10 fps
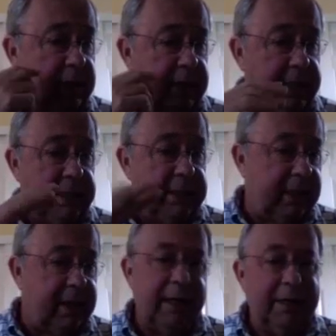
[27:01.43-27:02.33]
are this is
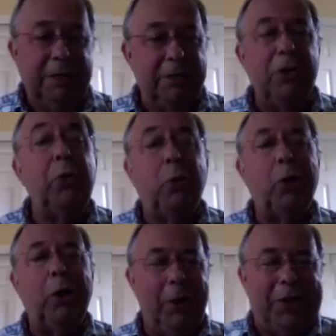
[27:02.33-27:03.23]
a new
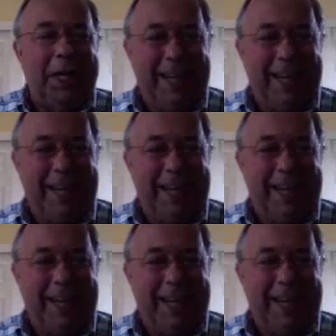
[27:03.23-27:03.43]
world